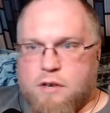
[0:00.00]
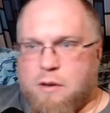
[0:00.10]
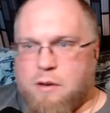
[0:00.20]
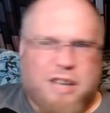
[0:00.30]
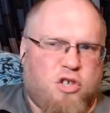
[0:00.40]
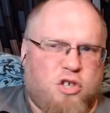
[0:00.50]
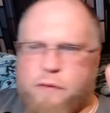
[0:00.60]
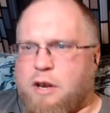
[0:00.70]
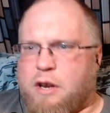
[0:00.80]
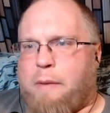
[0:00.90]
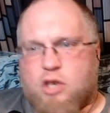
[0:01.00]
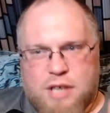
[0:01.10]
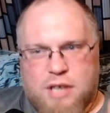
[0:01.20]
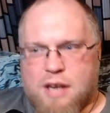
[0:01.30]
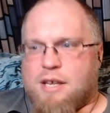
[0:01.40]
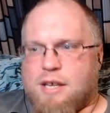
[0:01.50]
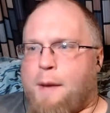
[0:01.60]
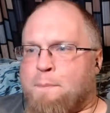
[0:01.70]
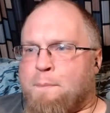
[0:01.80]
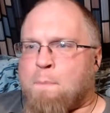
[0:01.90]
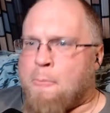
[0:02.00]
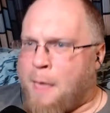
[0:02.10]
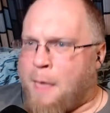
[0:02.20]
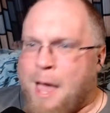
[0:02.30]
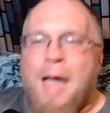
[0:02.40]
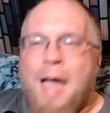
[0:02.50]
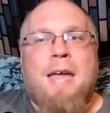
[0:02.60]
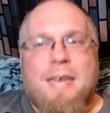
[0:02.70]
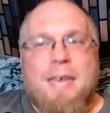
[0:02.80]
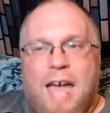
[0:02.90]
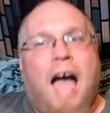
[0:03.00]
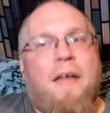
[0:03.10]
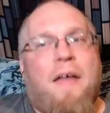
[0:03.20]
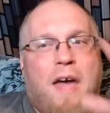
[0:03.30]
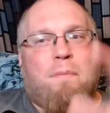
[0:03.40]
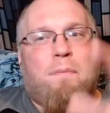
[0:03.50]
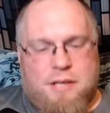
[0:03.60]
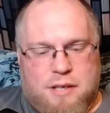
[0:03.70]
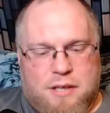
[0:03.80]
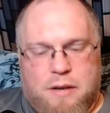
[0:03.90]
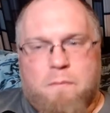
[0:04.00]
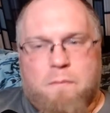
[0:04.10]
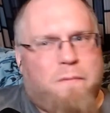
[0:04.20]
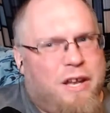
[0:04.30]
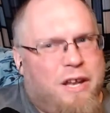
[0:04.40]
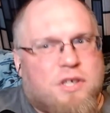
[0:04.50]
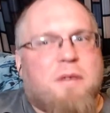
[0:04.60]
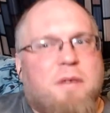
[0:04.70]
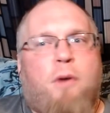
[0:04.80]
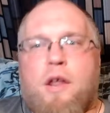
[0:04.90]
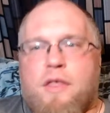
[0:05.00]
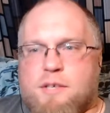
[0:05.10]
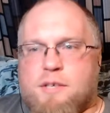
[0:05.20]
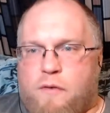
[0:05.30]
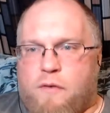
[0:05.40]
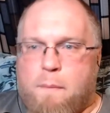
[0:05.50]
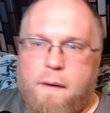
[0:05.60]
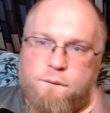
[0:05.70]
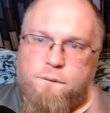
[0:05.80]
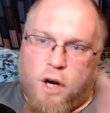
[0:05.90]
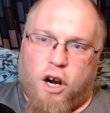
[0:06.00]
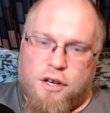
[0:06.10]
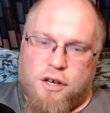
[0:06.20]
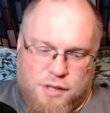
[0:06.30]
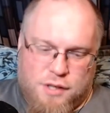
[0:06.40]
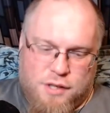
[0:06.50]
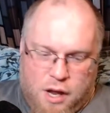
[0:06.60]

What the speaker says: like 2 different dimensions at a time. Yeah, that plays an interesting part in this movie. But first,